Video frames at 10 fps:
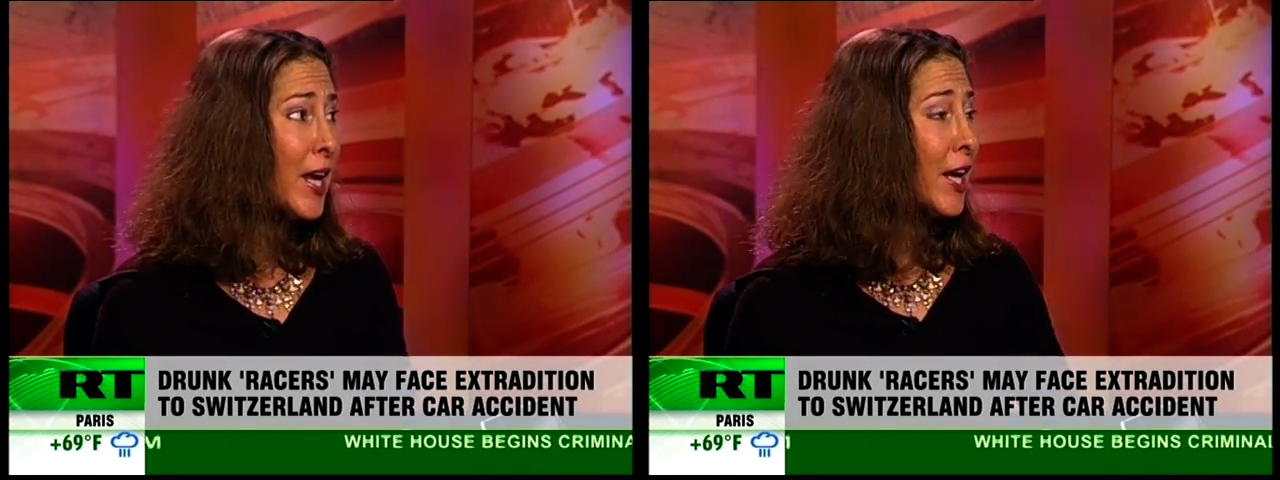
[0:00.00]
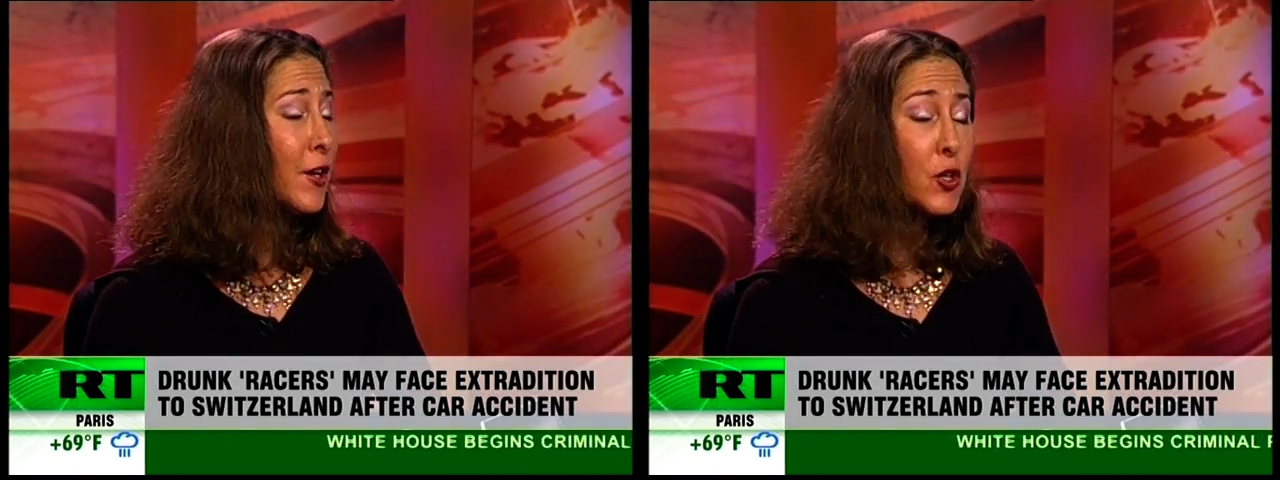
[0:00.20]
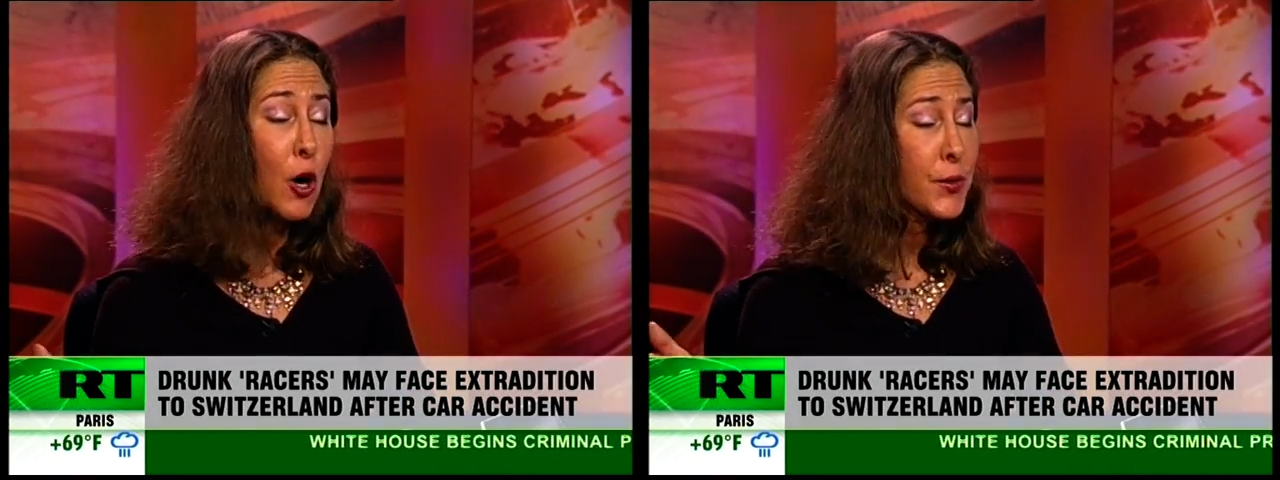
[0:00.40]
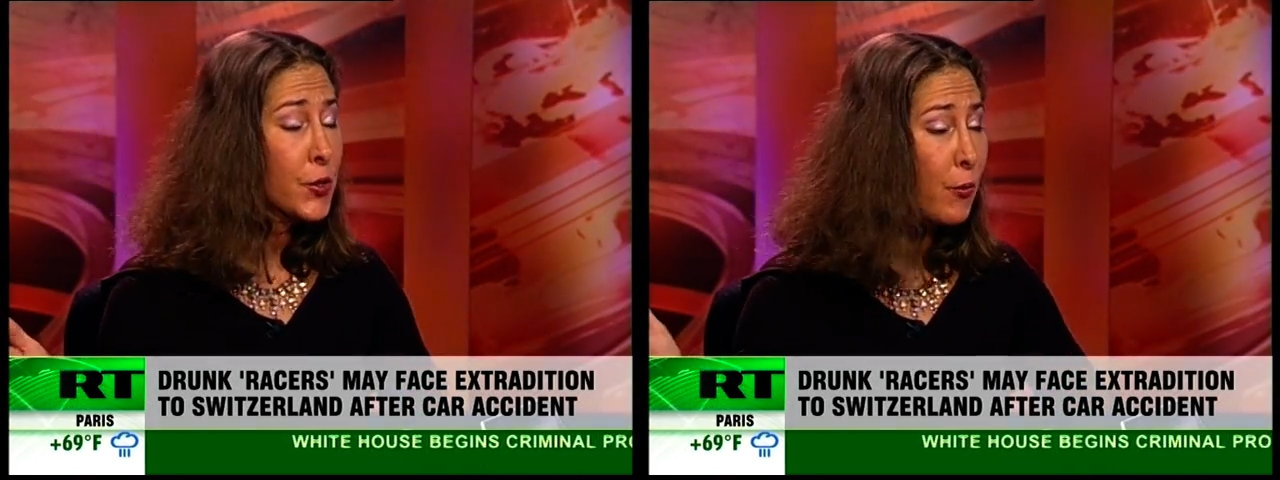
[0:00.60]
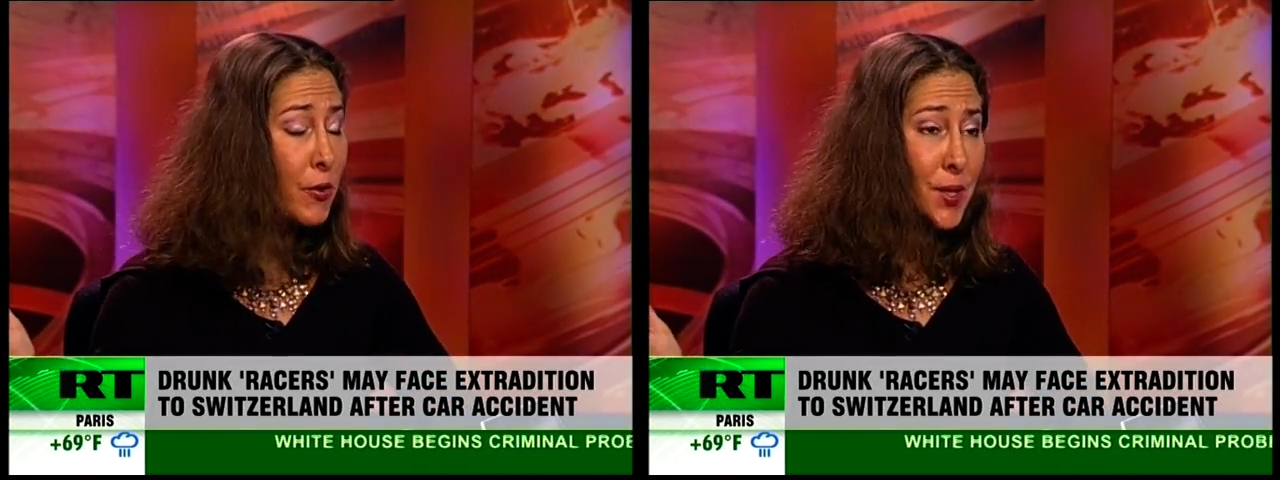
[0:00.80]
His car was
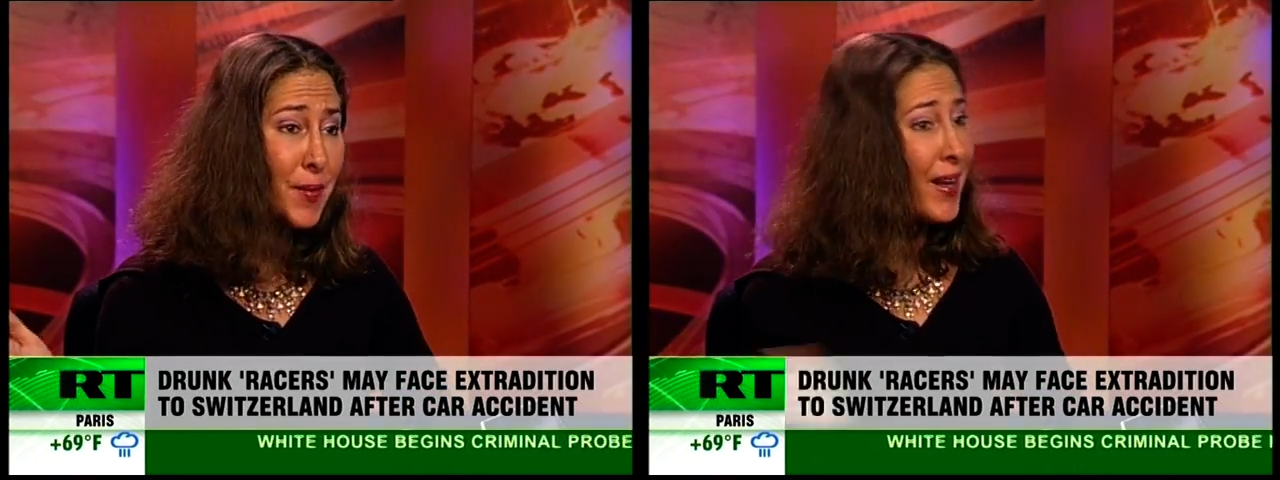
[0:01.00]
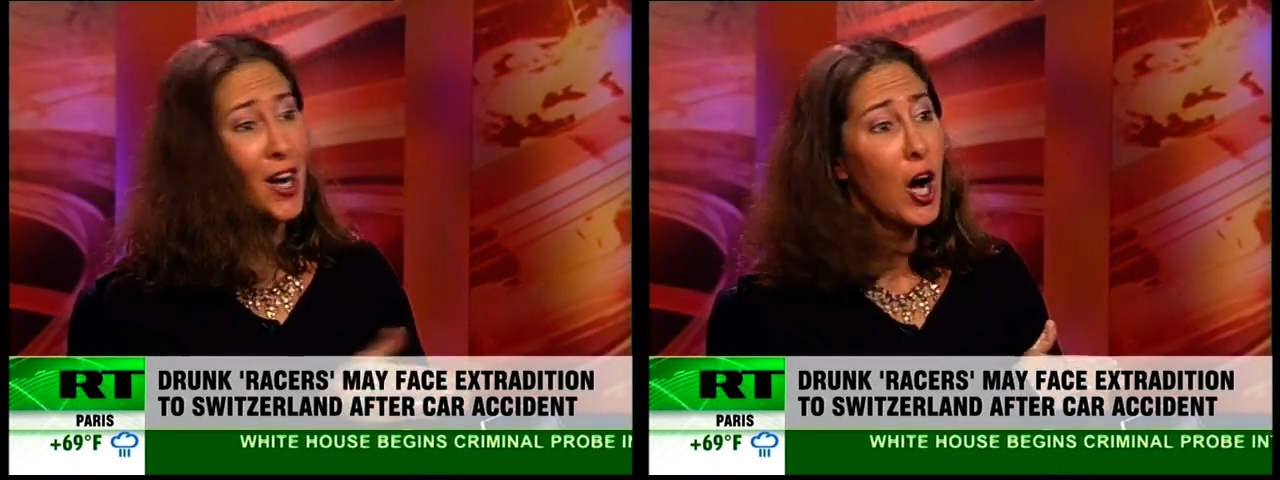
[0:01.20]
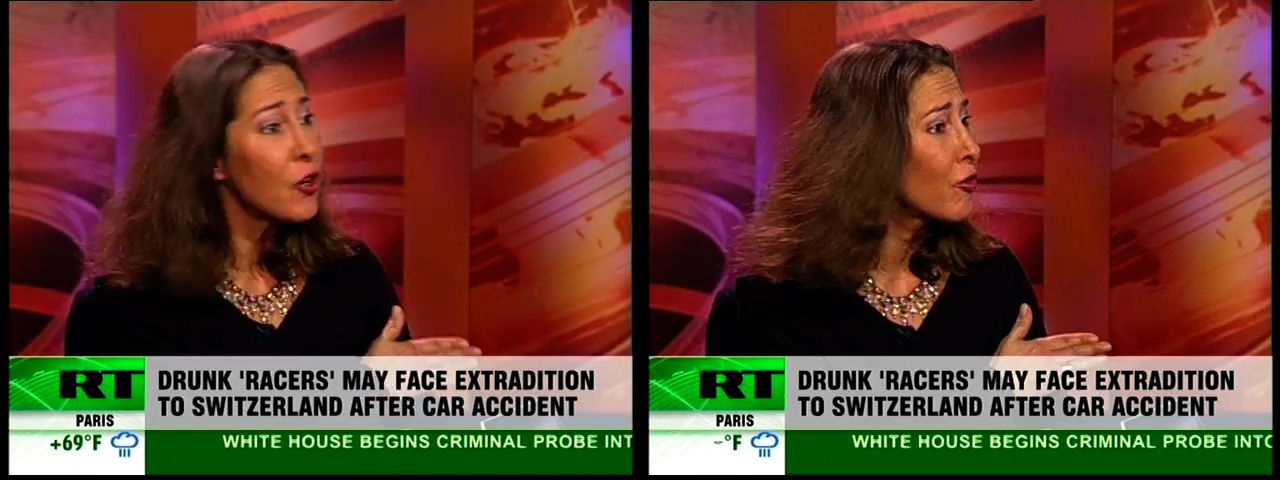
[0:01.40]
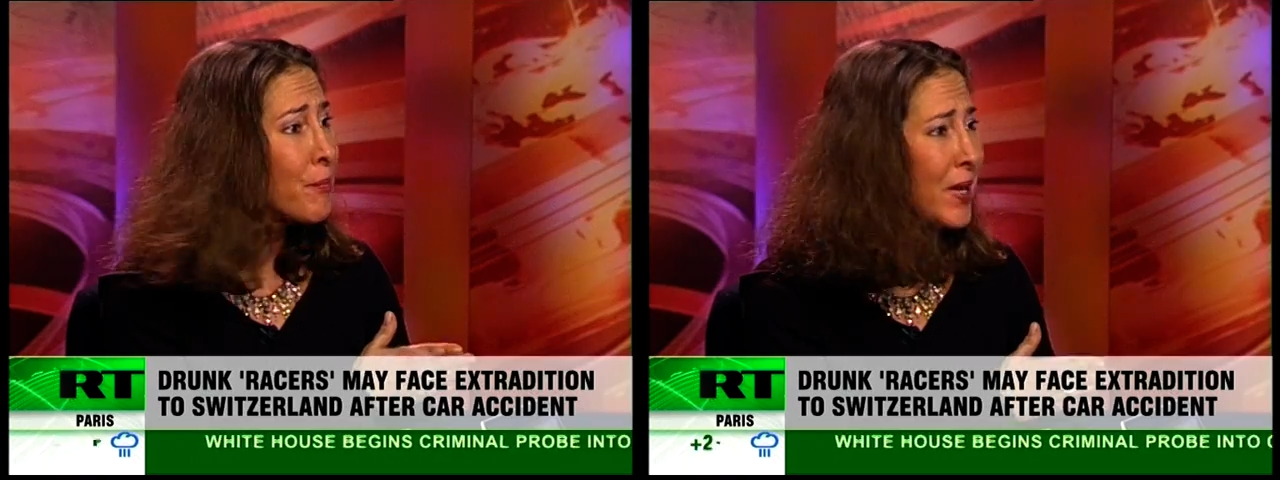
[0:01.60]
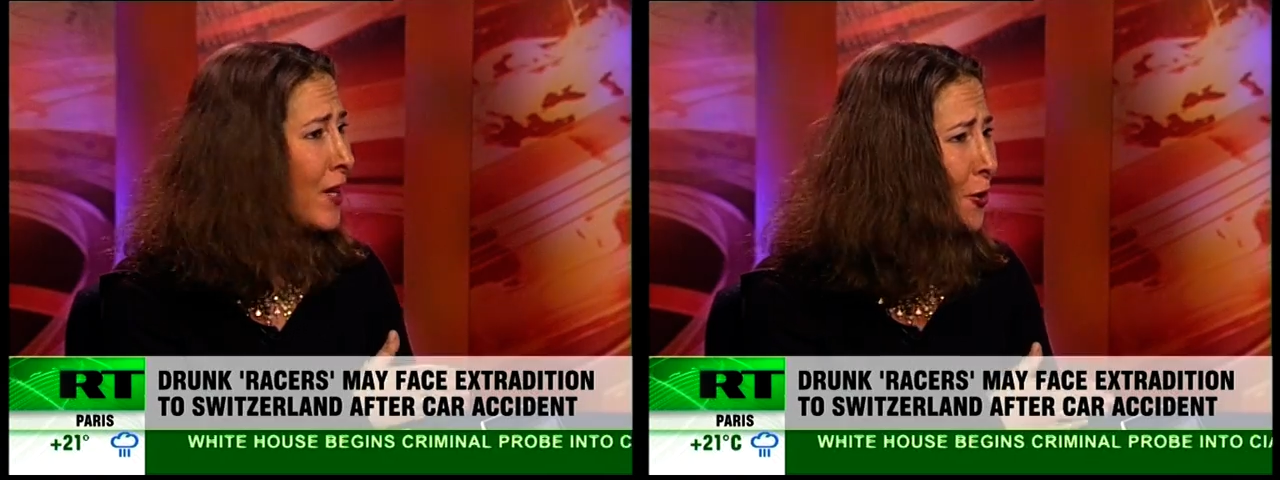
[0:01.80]
thrown something like 100
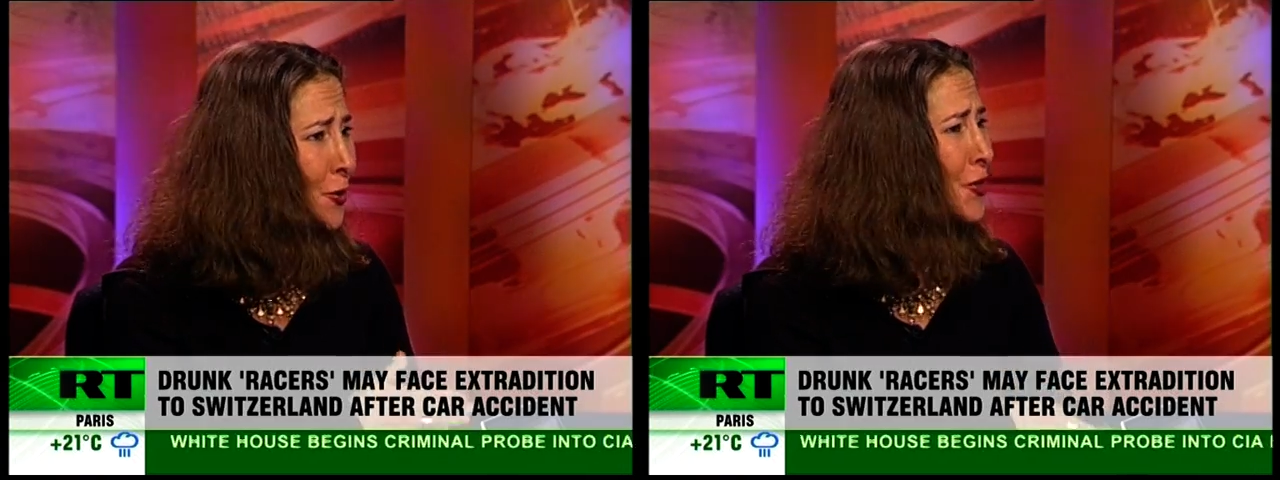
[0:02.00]
meters.